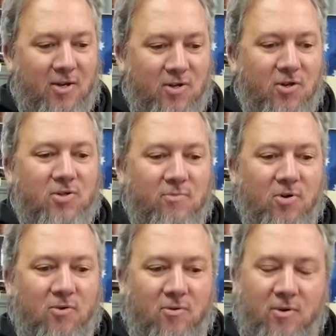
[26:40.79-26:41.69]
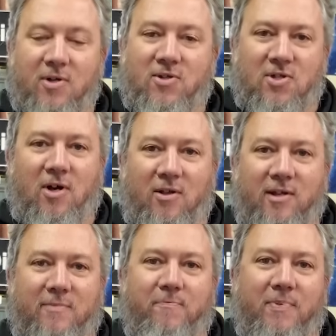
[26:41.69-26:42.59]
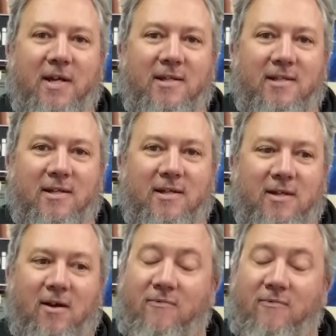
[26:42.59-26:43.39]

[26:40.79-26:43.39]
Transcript: usable solid pieces,